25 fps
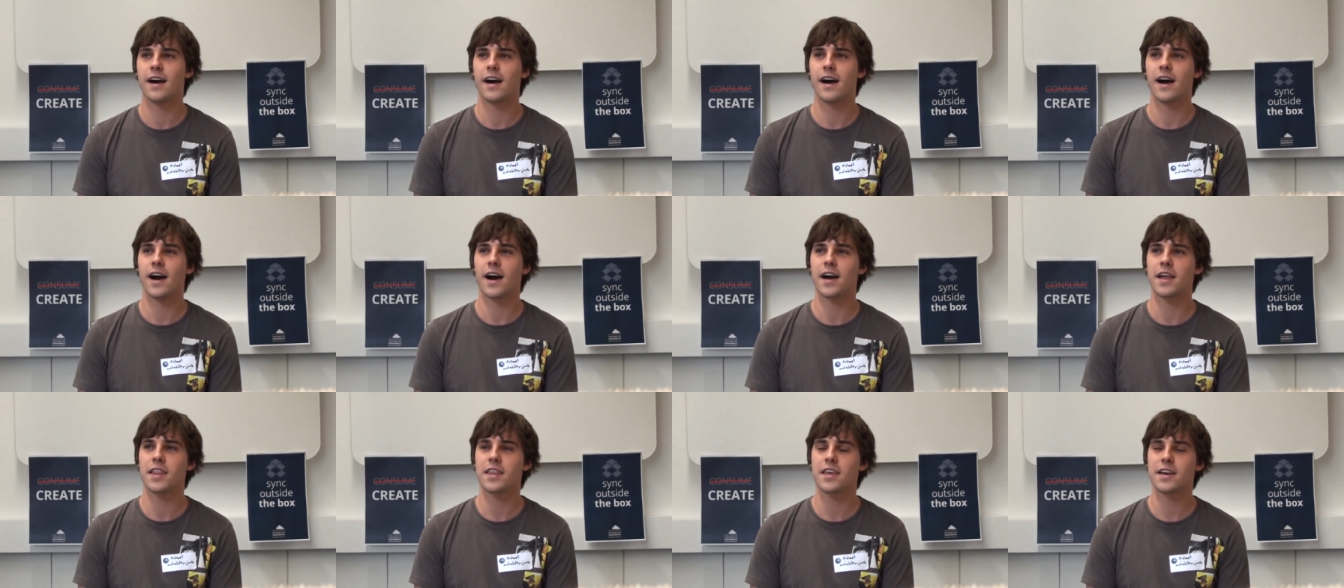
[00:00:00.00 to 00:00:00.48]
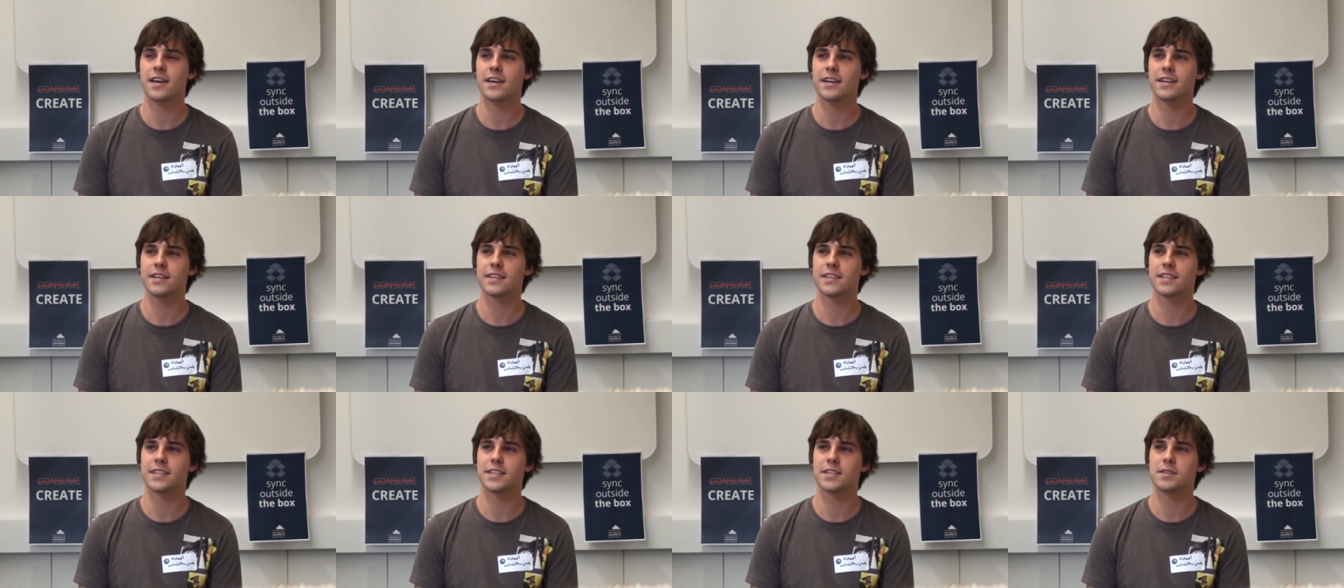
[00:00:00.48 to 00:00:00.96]
I
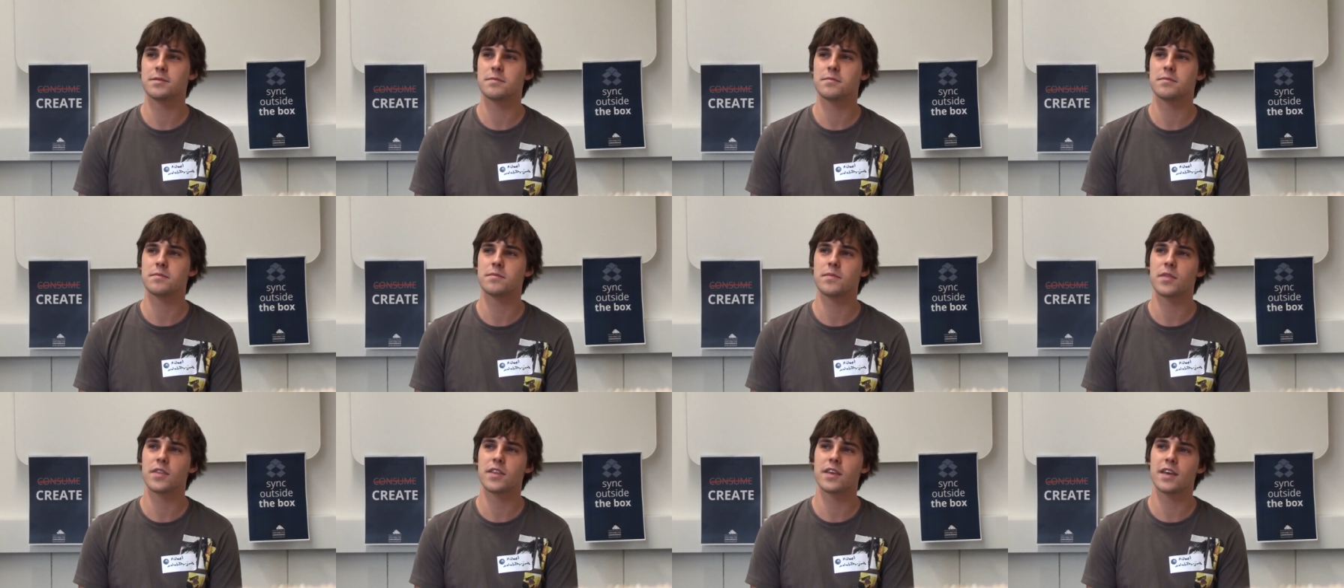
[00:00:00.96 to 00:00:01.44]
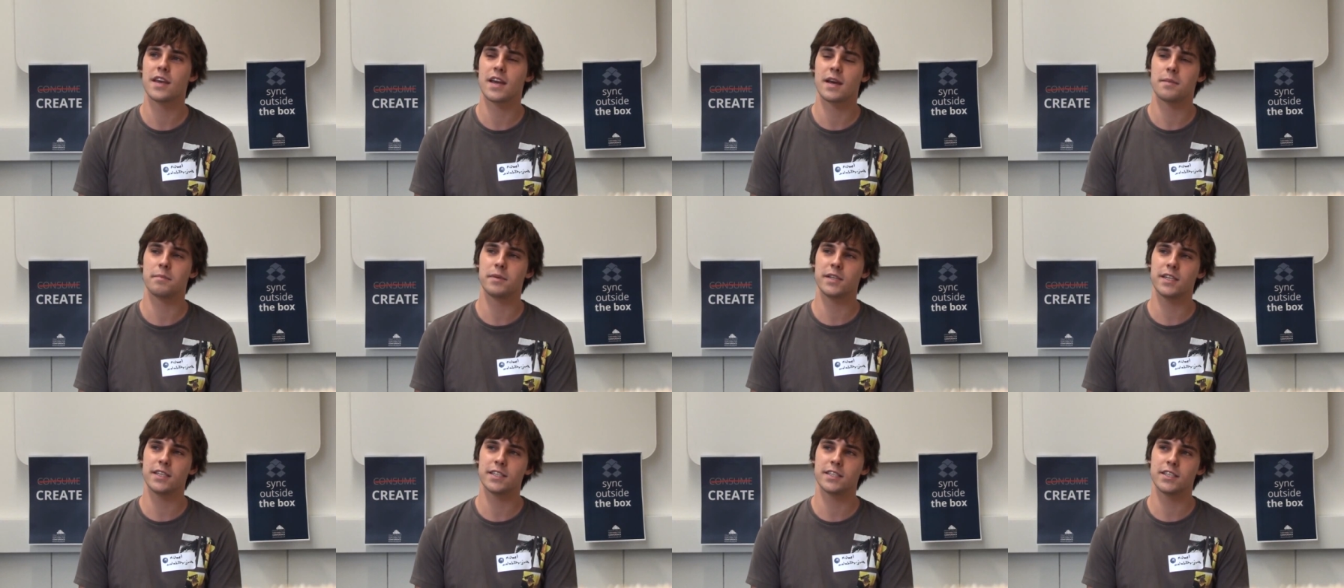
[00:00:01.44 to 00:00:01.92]
think the
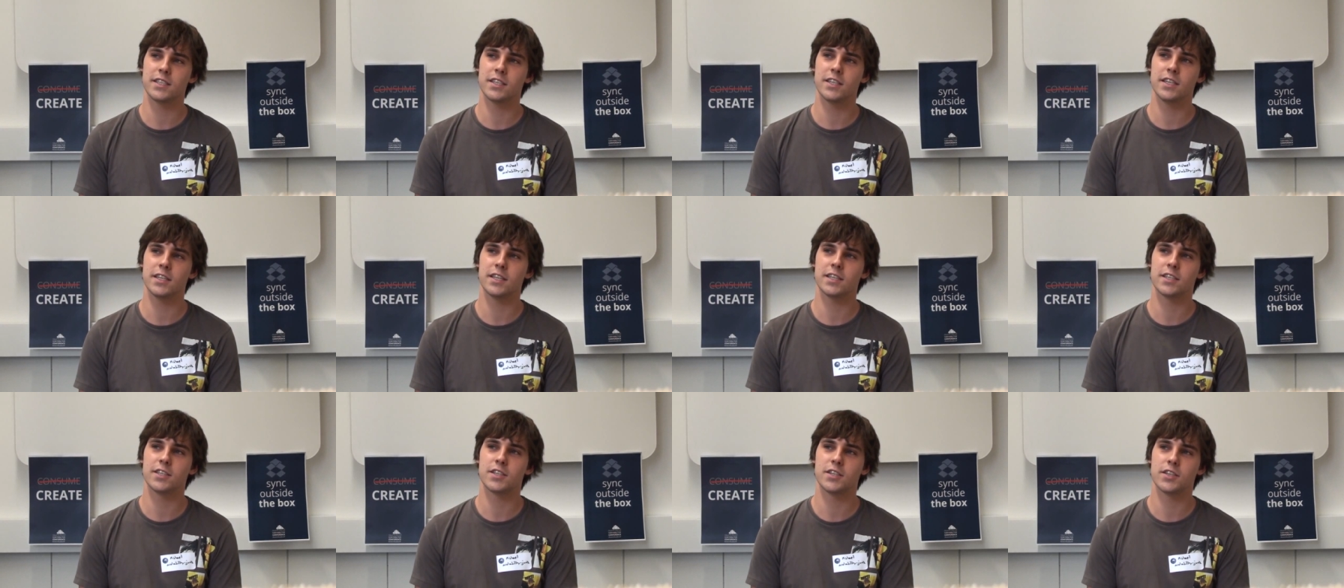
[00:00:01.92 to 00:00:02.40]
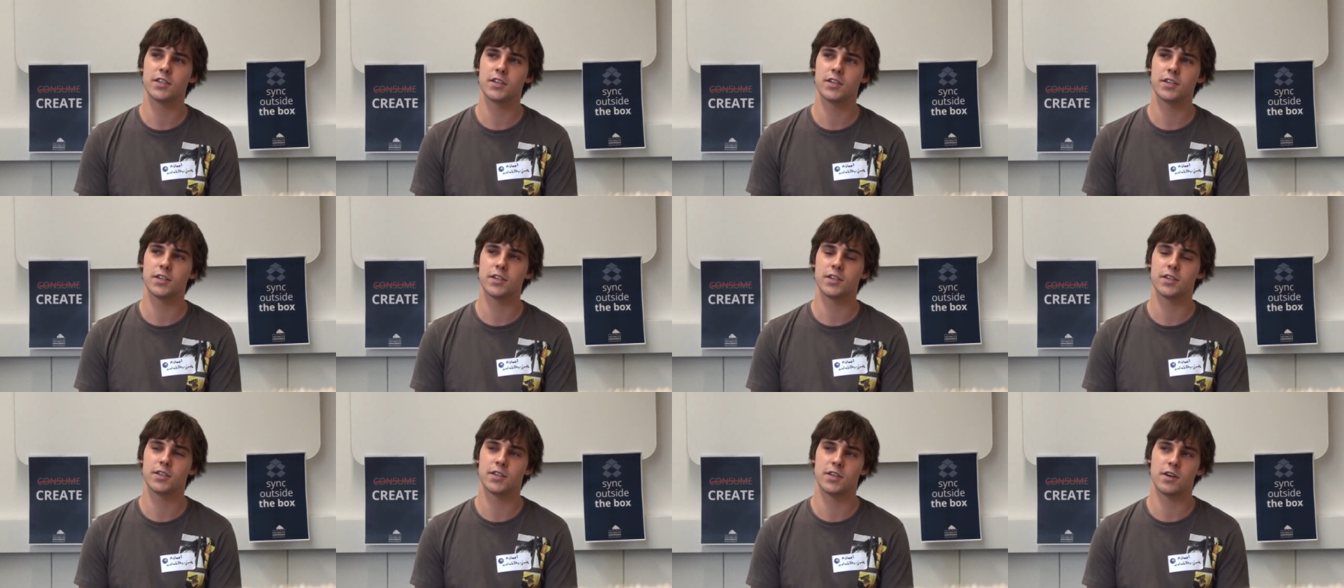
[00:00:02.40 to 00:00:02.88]
ability
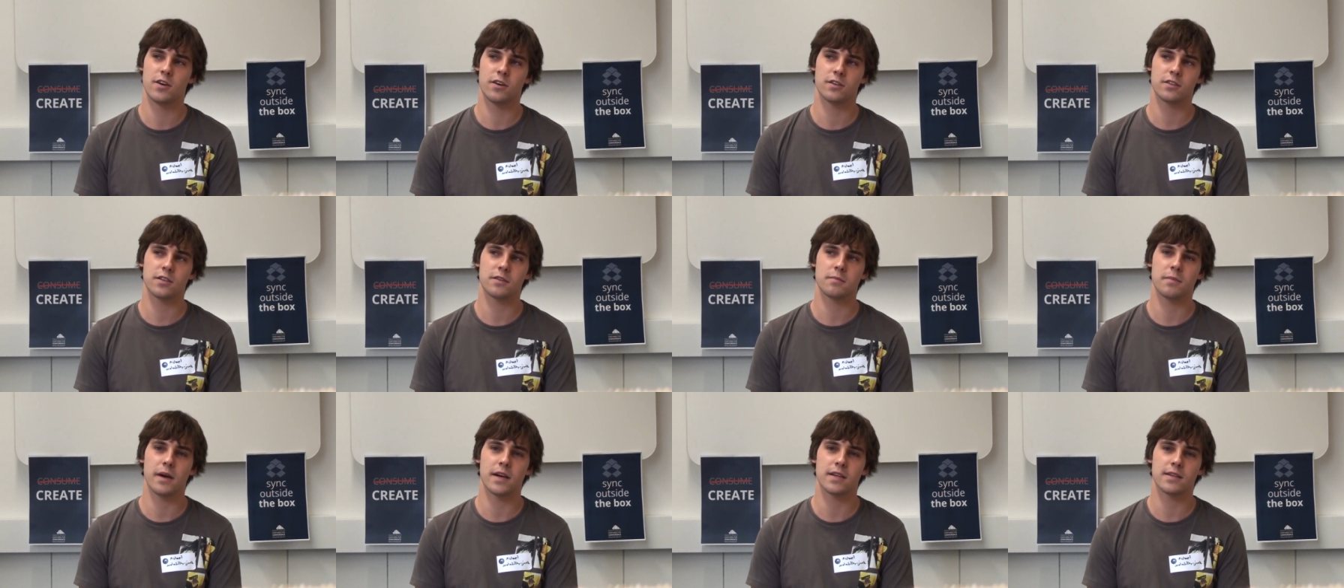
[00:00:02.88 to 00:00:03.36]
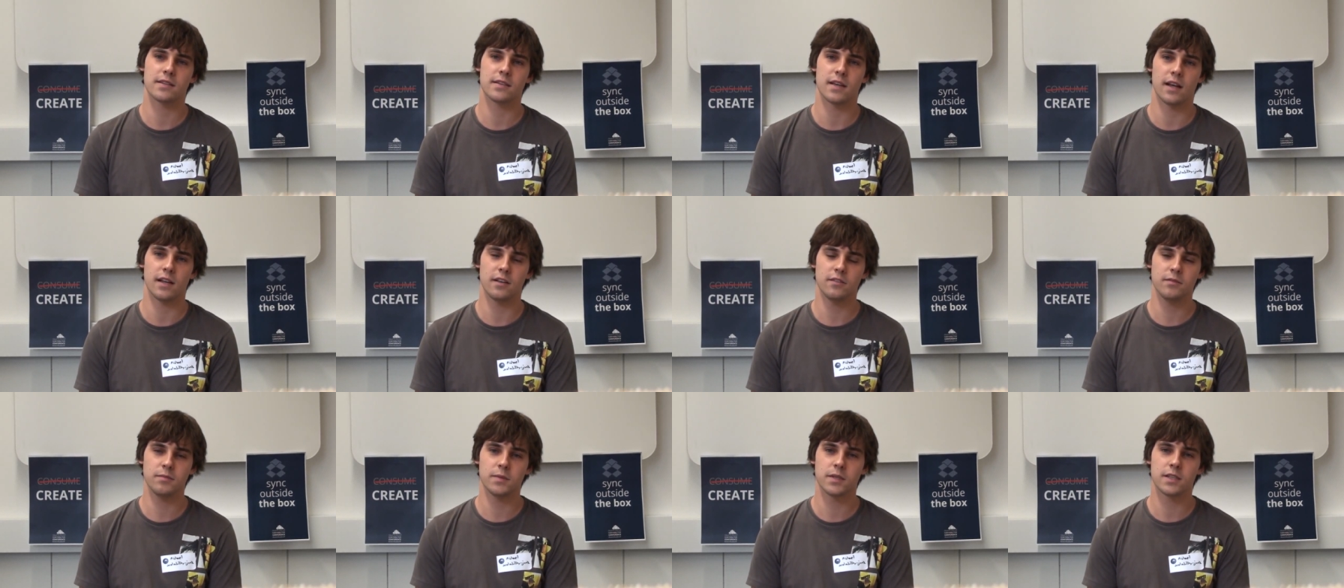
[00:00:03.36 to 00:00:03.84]
to host it myself,